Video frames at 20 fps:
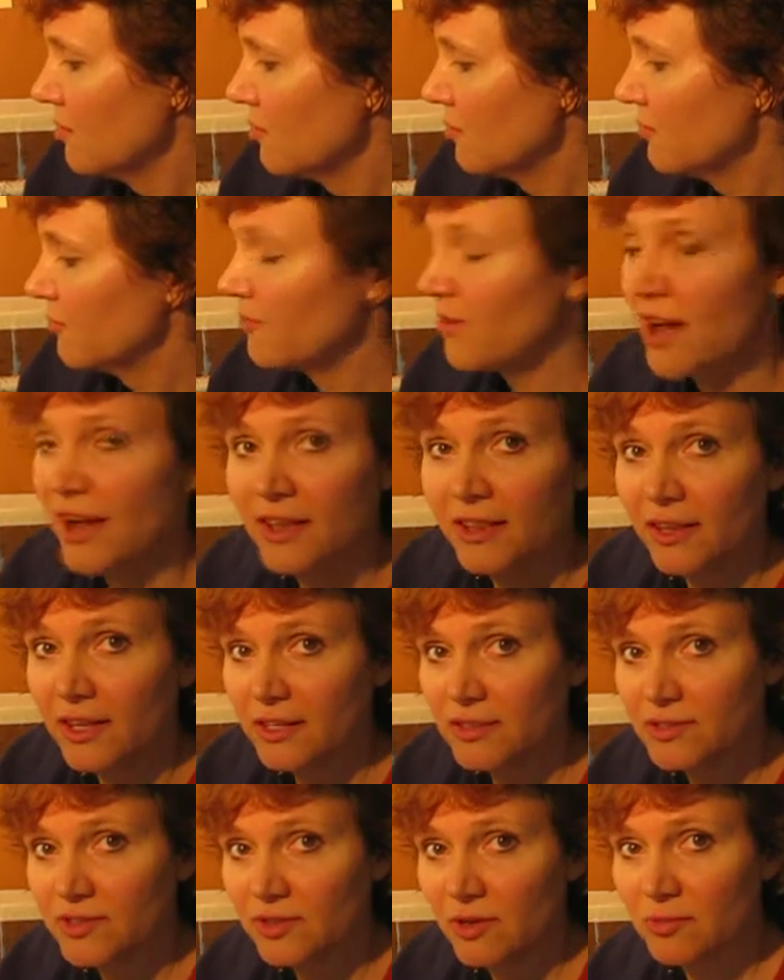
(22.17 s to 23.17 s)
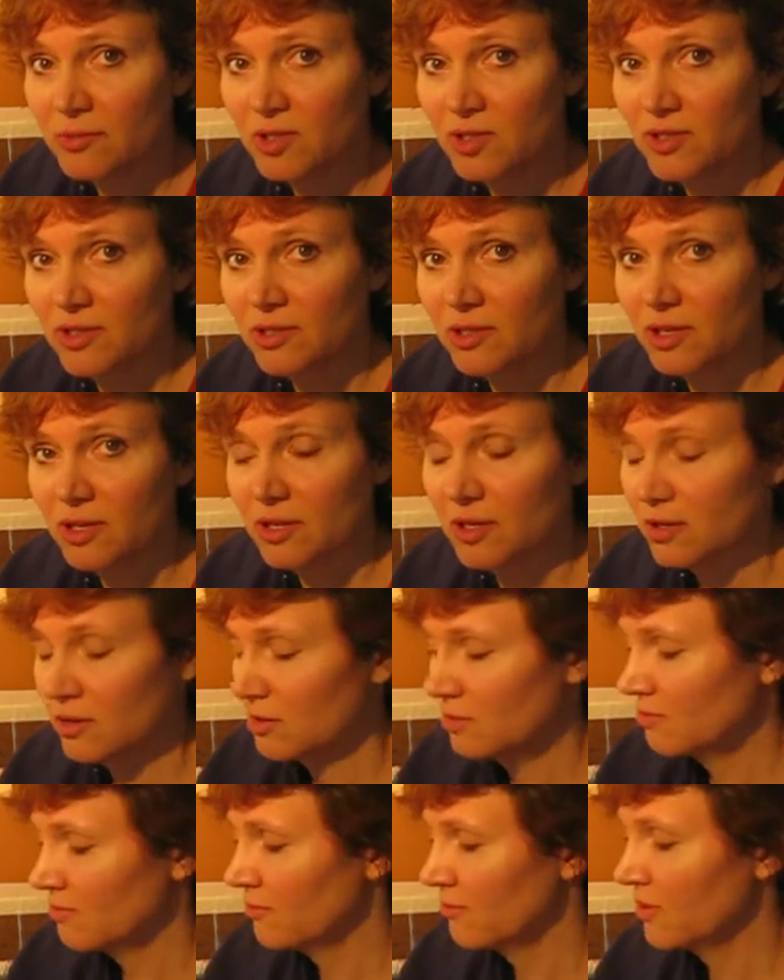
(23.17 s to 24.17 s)
violet. So I'm just going to
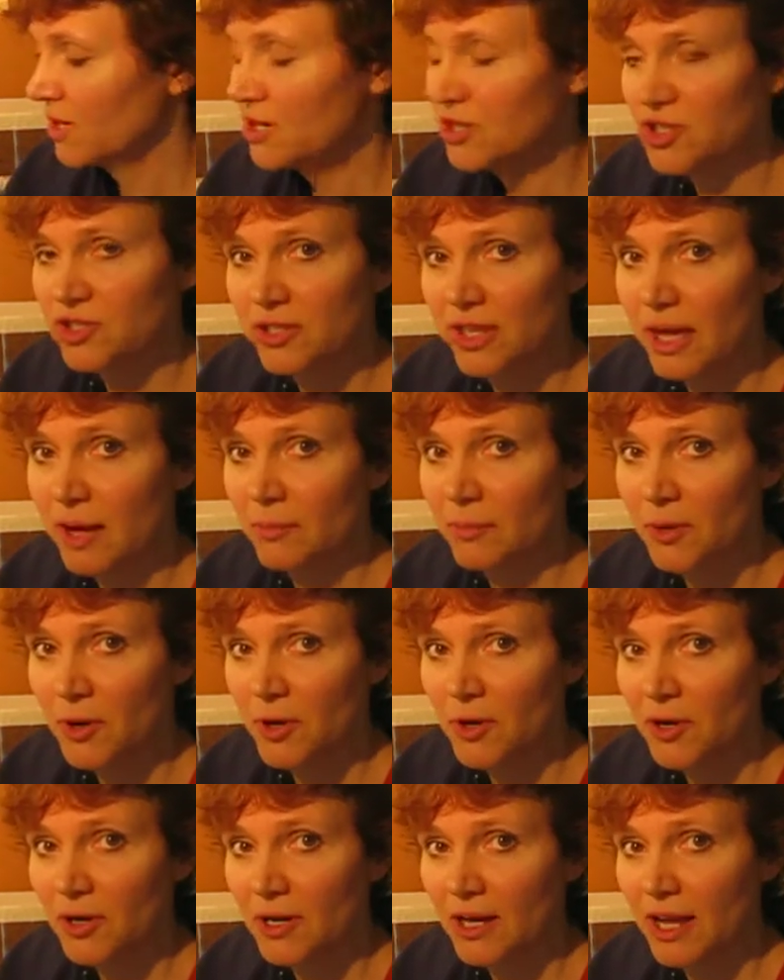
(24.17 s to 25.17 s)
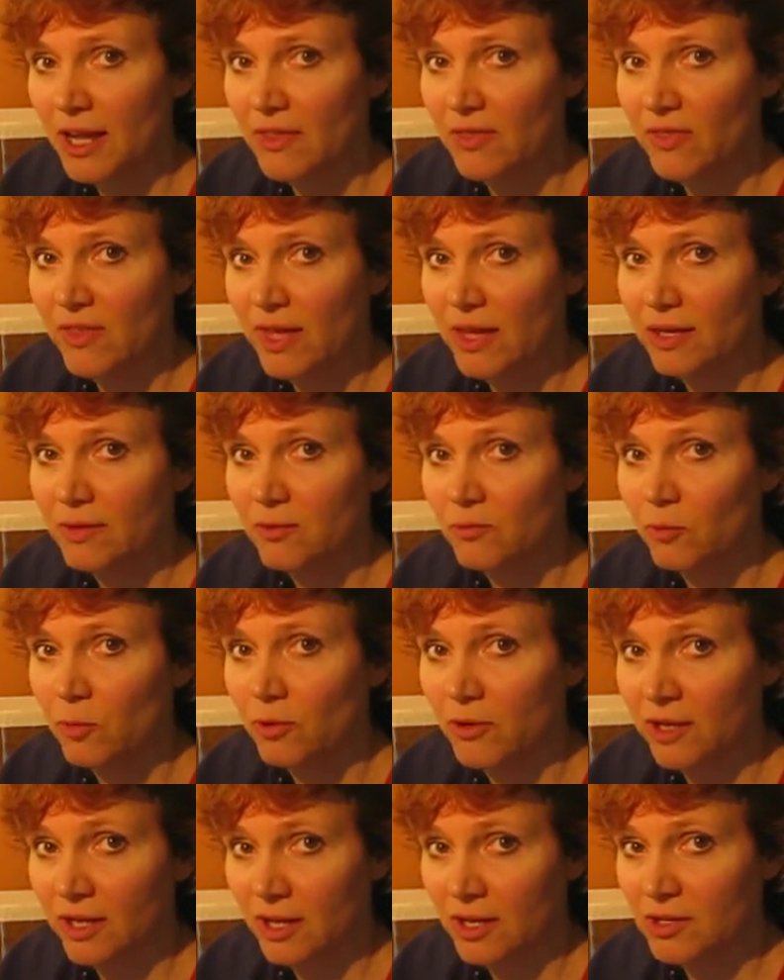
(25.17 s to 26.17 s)
finish that part and then we'll
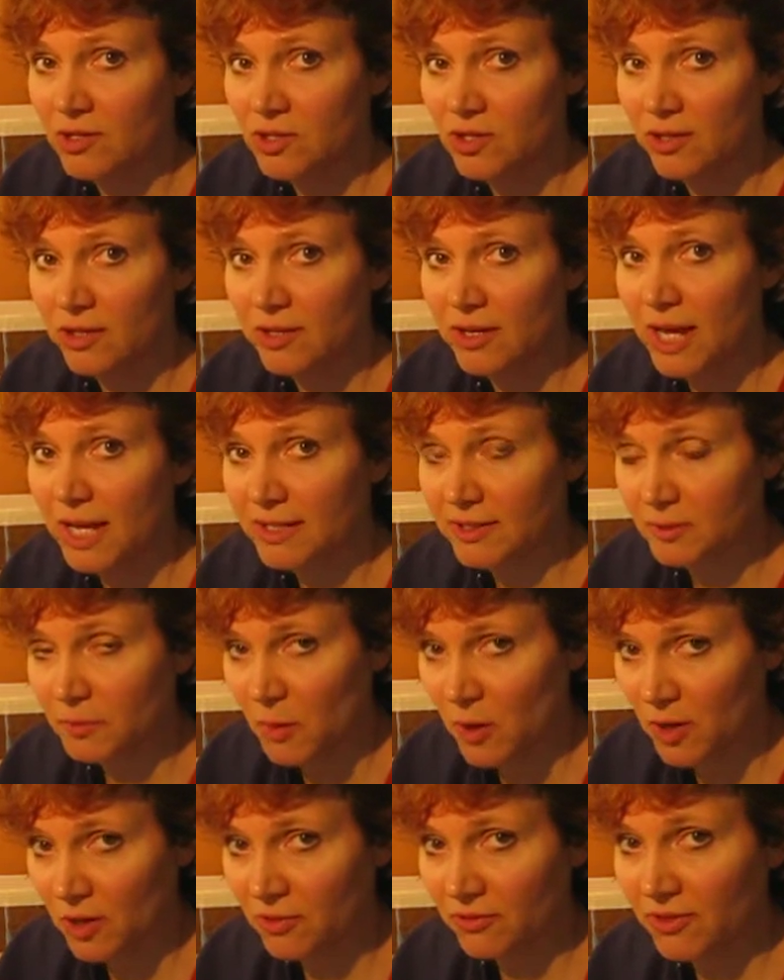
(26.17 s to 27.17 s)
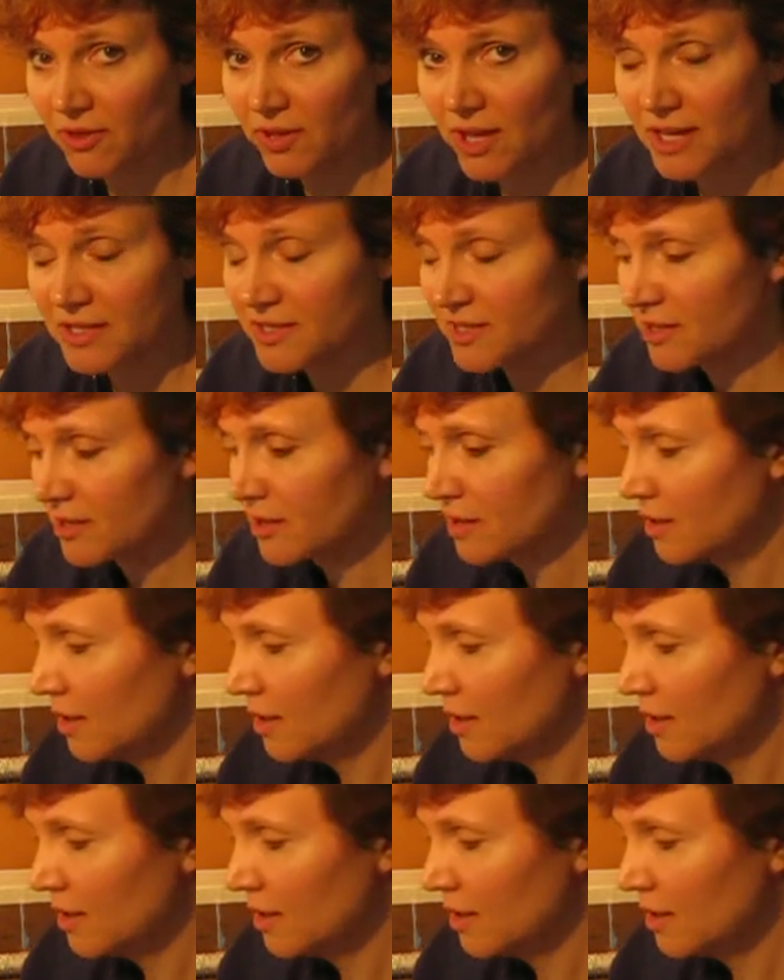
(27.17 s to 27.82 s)
get into the next part of the lesson,